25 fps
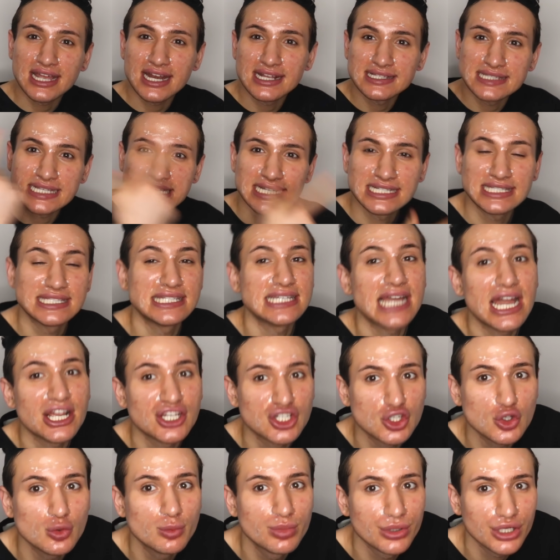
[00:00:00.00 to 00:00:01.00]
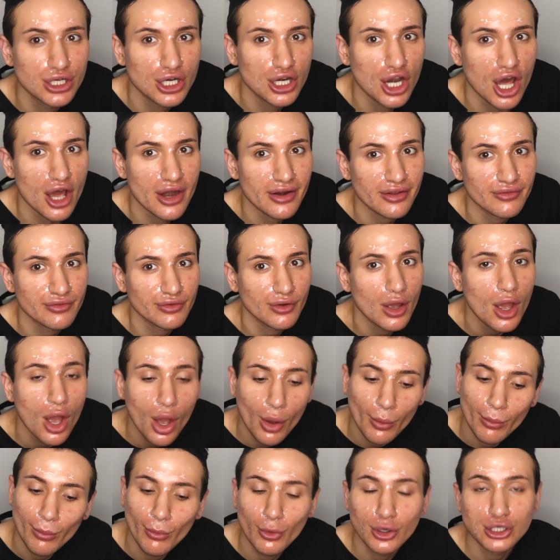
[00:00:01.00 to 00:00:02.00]
As you can see, I do put a lot of
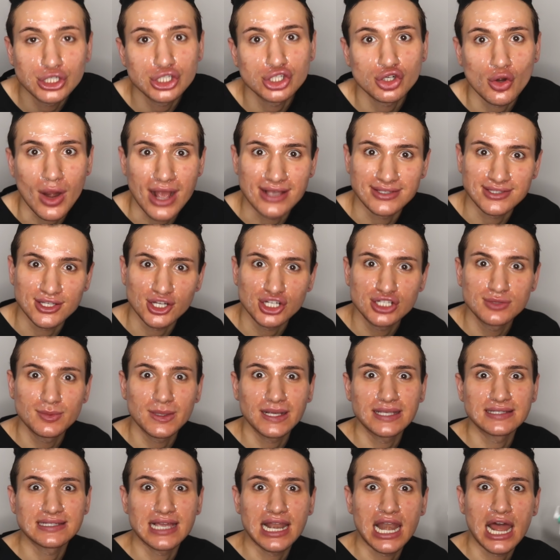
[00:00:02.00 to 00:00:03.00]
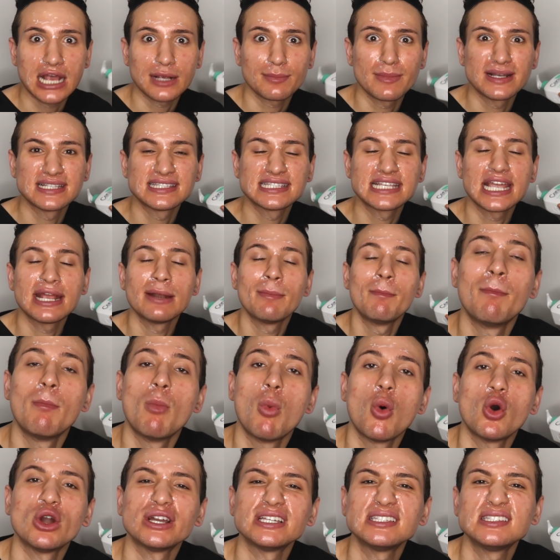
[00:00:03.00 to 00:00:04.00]
moisturizers because I like my skin
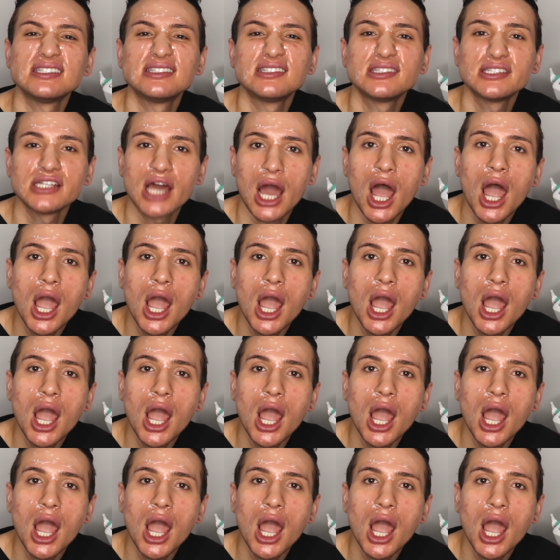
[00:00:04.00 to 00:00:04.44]
moist.